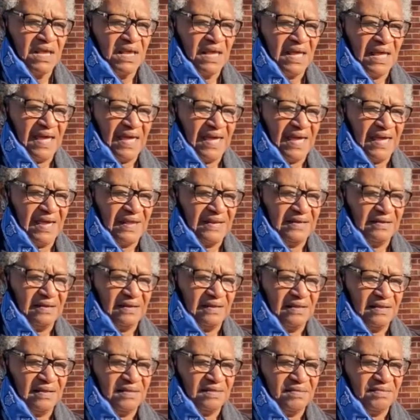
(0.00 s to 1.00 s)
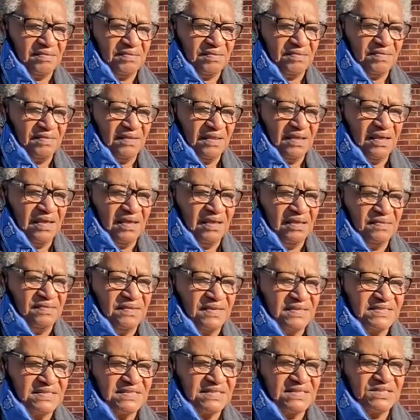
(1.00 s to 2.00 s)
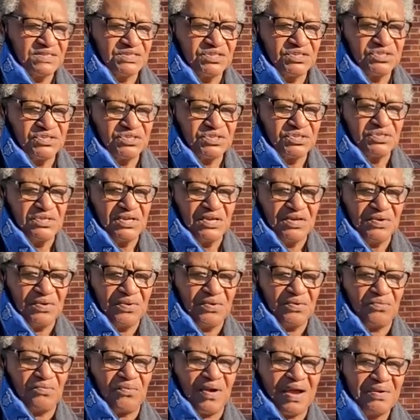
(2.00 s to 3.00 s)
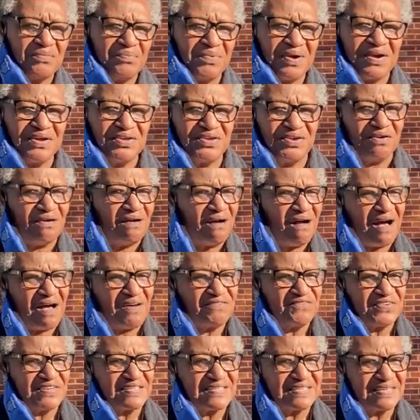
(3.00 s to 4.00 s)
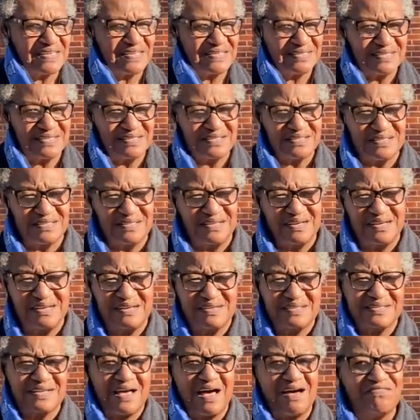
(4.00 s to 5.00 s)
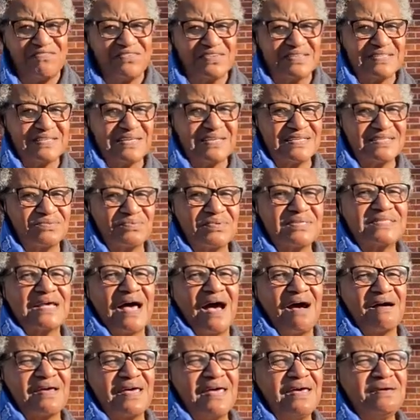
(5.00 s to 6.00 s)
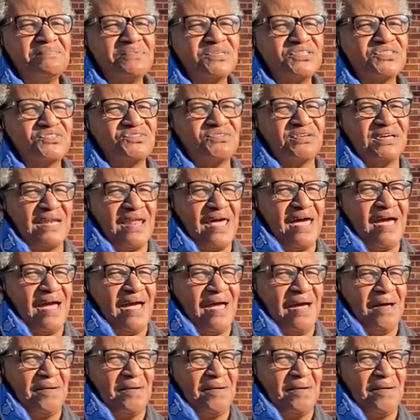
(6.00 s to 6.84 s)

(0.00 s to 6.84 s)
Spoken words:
And the sisters, right where your office is and Janita's office is, was our chemistry lab.